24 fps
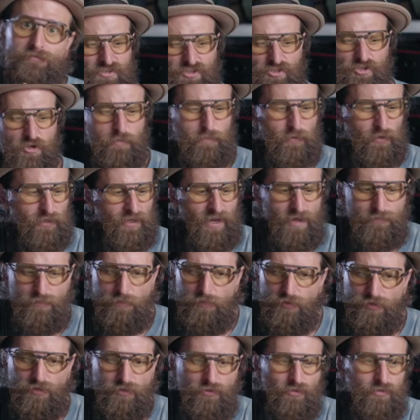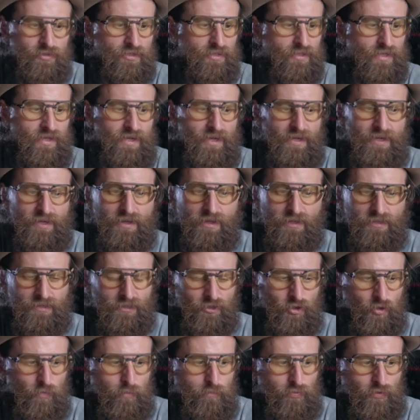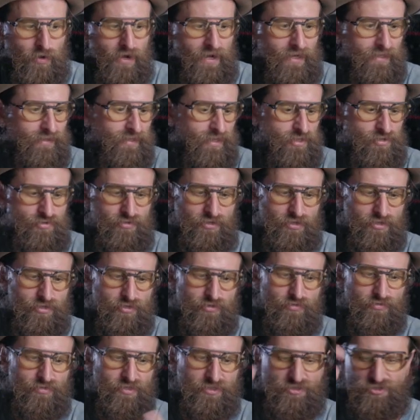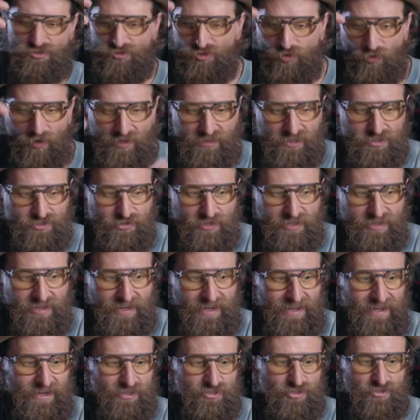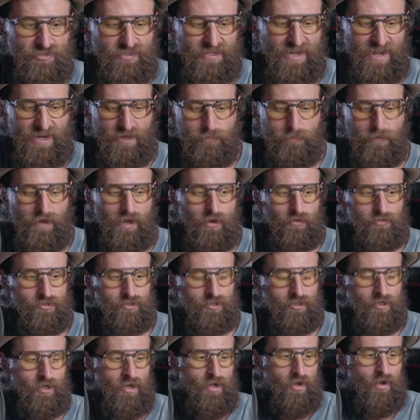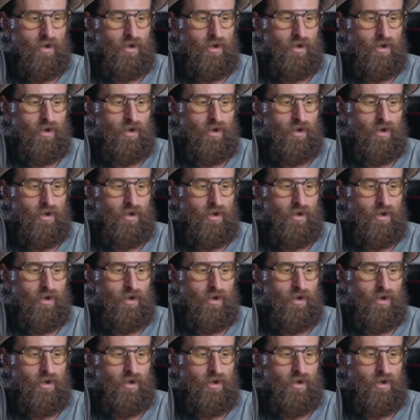Super capable little sling, little brick that you could use as your toiletry kit, as your tech pouch,